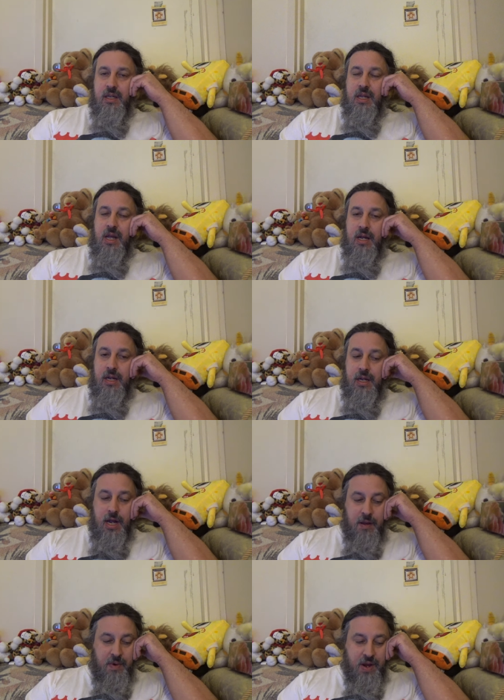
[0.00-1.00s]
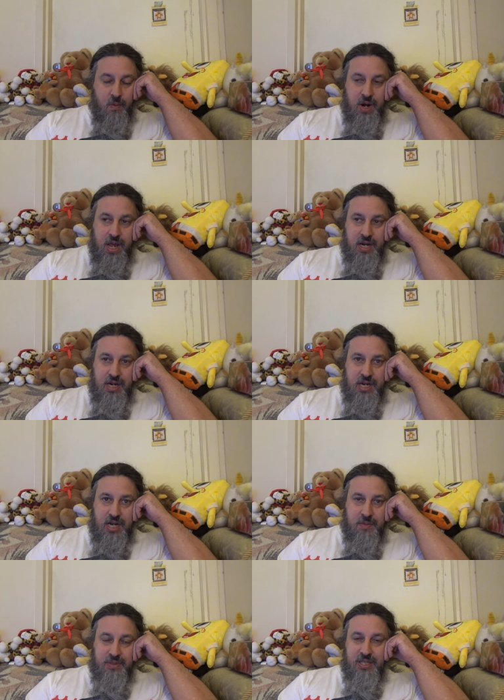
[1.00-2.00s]
I might want to
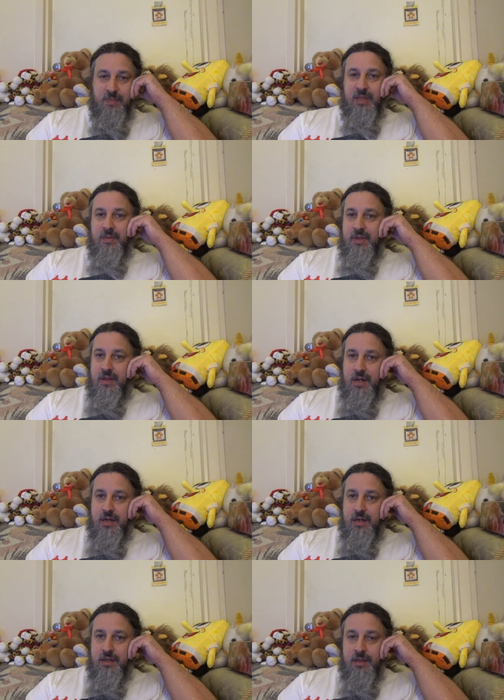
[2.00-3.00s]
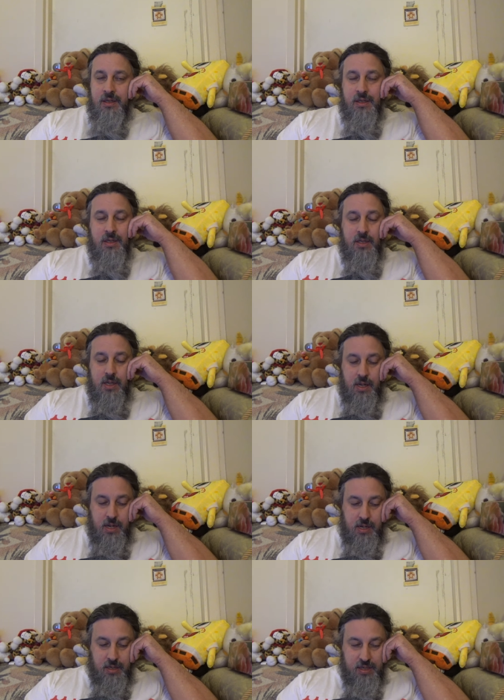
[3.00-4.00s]
end up sleeping a little bit longer,
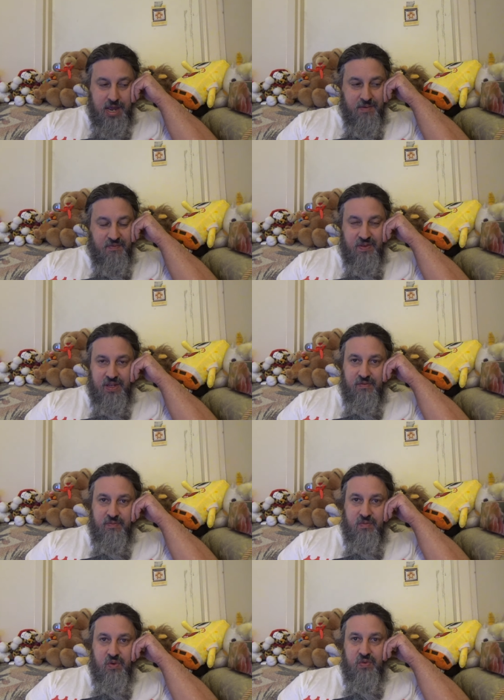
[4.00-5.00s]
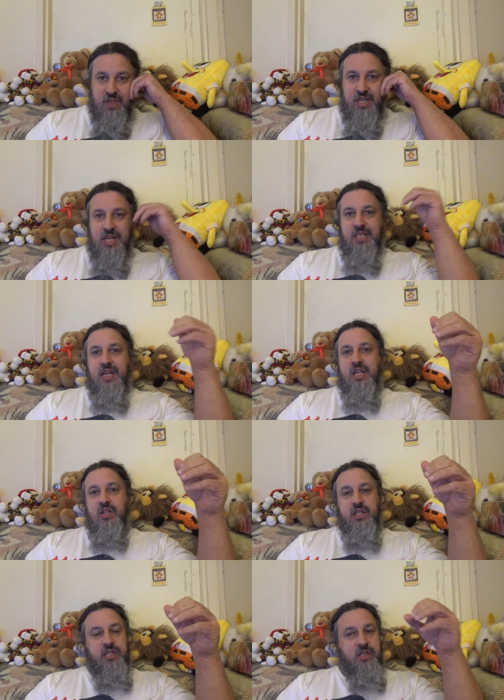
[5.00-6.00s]
because I am feeling more fatigued than I
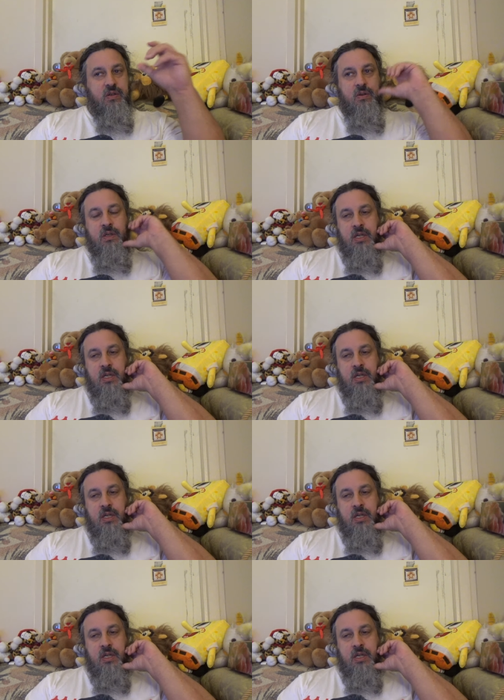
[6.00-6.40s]
usually do.